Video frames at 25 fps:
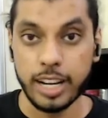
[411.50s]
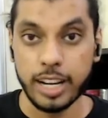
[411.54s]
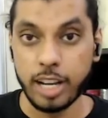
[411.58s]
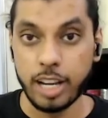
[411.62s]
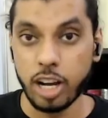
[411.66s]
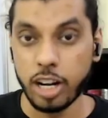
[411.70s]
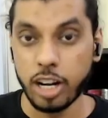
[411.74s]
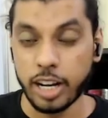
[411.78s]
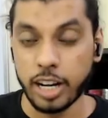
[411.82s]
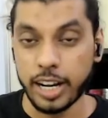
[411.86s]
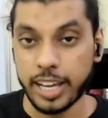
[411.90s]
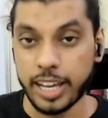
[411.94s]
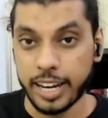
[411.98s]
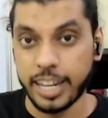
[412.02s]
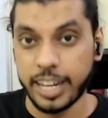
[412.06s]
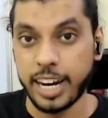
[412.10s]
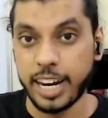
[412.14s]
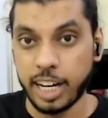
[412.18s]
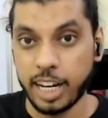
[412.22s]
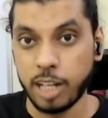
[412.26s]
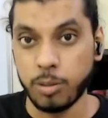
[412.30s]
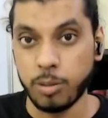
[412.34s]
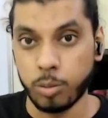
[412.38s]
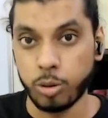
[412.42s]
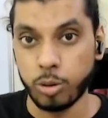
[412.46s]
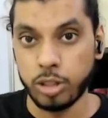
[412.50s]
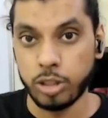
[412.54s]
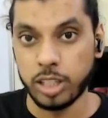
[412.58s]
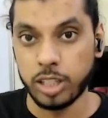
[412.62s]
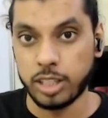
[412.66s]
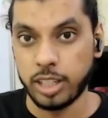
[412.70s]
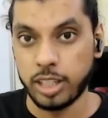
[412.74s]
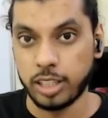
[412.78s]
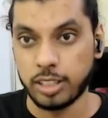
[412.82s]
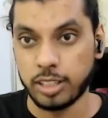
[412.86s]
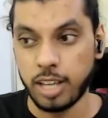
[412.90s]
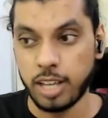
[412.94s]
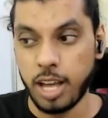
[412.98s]
you're creating both the
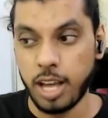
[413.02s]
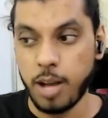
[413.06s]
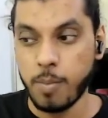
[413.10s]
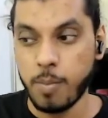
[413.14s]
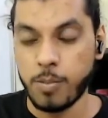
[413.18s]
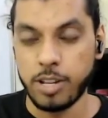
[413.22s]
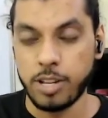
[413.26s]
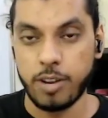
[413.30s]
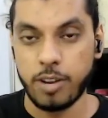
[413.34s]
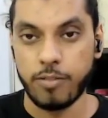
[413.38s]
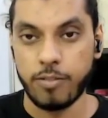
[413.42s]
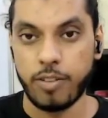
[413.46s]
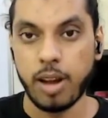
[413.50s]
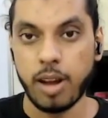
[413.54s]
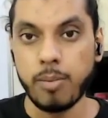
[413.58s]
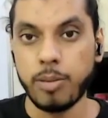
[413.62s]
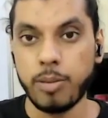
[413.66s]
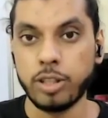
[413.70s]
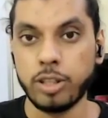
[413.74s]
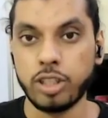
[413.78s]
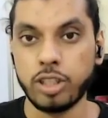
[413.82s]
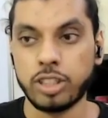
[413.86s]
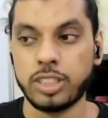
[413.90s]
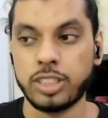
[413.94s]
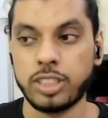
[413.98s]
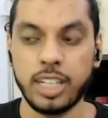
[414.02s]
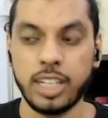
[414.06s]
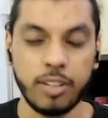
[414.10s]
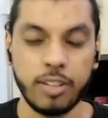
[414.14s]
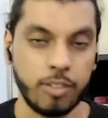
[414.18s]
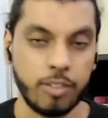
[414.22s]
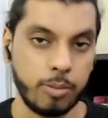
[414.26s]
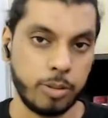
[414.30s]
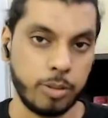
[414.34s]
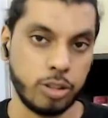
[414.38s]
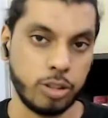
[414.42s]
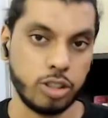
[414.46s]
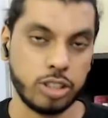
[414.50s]
things. But in one place you're sitting,
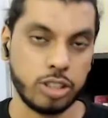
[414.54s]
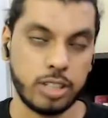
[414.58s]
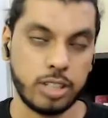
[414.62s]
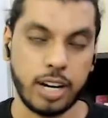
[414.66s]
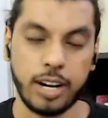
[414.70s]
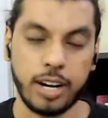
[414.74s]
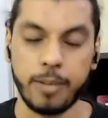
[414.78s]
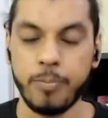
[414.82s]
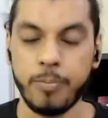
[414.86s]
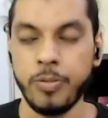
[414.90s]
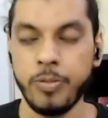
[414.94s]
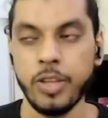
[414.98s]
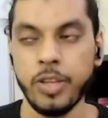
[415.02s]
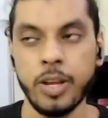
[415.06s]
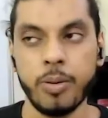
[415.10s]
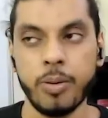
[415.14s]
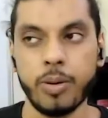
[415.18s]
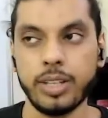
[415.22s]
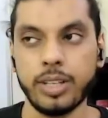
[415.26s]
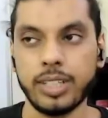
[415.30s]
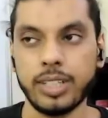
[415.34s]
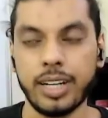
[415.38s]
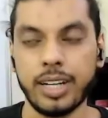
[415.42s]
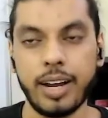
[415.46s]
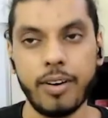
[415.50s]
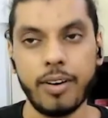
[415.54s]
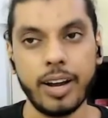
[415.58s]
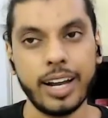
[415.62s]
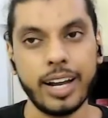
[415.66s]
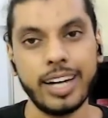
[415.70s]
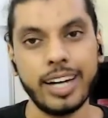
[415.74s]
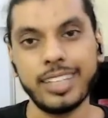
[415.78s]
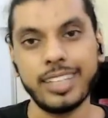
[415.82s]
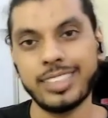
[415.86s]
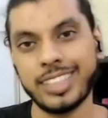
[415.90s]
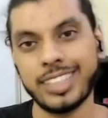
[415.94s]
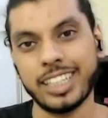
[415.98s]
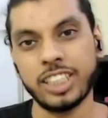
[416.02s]
one place you're standing. I think I
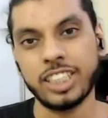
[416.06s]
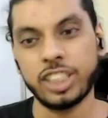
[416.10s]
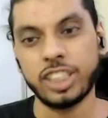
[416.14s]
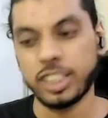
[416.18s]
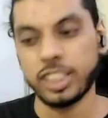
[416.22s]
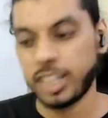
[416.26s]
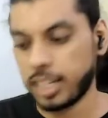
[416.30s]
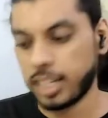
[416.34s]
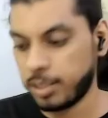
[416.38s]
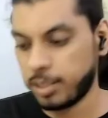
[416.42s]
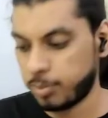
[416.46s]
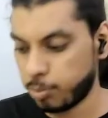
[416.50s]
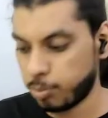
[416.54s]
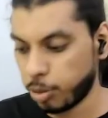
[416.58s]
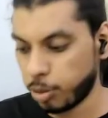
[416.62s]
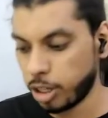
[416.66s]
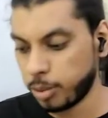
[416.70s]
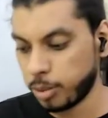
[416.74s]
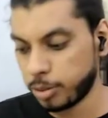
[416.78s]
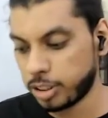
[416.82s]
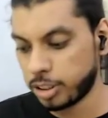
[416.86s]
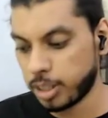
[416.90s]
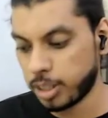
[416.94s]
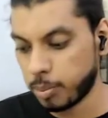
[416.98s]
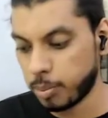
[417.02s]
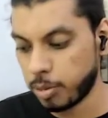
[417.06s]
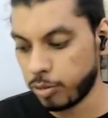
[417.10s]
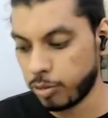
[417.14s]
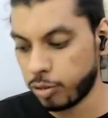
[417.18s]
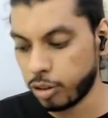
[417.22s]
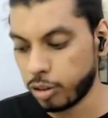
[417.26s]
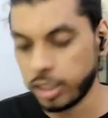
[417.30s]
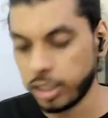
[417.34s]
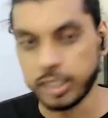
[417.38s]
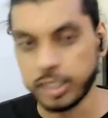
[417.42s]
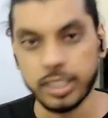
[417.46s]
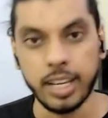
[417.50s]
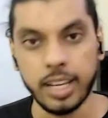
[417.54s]
kind of suggested that the point number step number
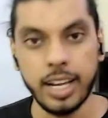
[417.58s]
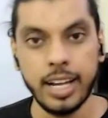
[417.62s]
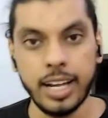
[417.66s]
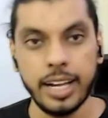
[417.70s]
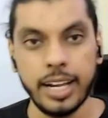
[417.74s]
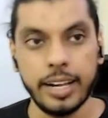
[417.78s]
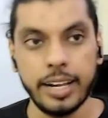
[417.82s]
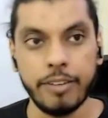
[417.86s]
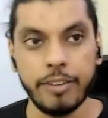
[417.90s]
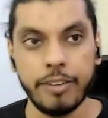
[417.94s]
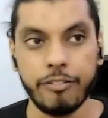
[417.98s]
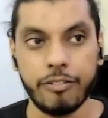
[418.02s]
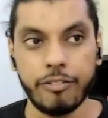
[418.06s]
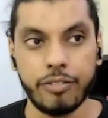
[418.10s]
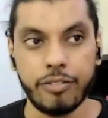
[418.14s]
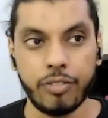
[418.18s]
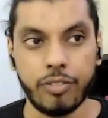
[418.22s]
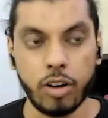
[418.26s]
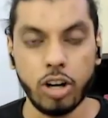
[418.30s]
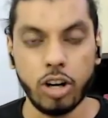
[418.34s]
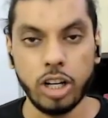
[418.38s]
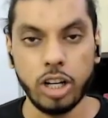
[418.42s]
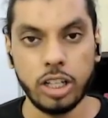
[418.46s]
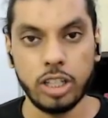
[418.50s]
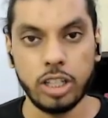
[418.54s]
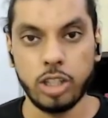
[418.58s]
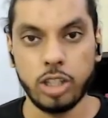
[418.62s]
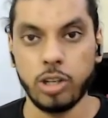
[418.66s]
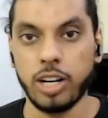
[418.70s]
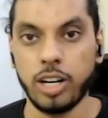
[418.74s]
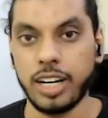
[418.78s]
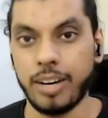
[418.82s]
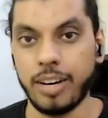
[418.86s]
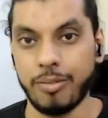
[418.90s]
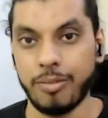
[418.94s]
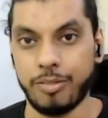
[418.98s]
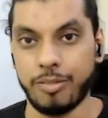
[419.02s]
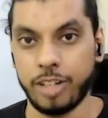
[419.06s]
4 is what you're
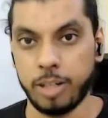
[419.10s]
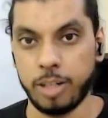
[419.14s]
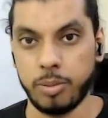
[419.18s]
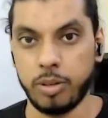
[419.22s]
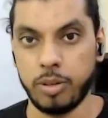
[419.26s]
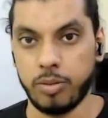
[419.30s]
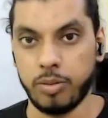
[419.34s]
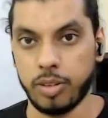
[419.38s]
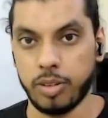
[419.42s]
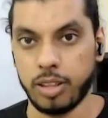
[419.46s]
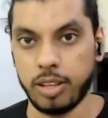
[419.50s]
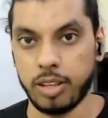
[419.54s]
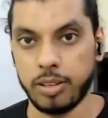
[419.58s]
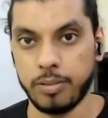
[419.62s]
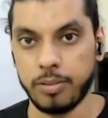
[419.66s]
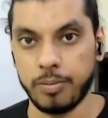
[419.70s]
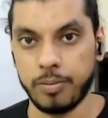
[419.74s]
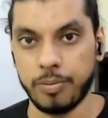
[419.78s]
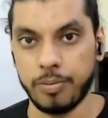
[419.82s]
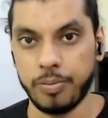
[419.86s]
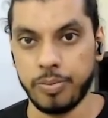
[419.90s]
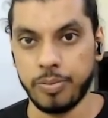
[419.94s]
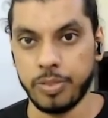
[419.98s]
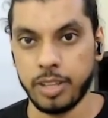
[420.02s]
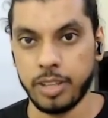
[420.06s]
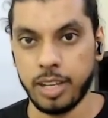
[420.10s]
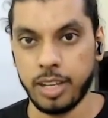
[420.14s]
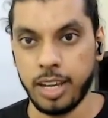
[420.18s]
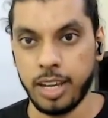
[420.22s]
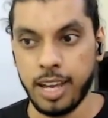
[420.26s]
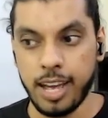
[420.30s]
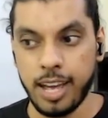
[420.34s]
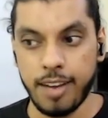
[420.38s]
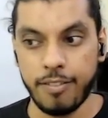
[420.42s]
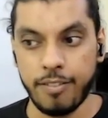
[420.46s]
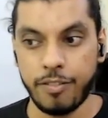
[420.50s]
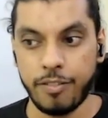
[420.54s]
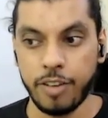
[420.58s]
comfortable with.
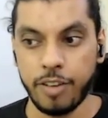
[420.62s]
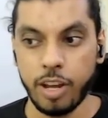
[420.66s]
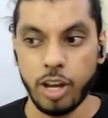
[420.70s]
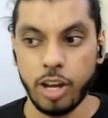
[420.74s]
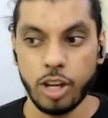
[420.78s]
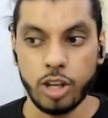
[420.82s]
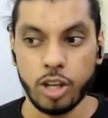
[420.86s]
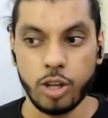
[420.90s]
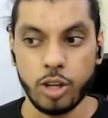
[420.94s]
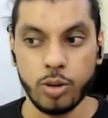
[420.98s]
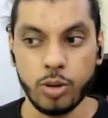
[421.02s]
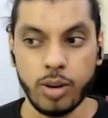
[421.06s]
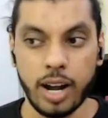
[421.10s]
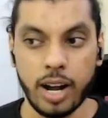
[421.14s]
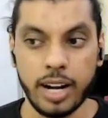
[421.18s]
If you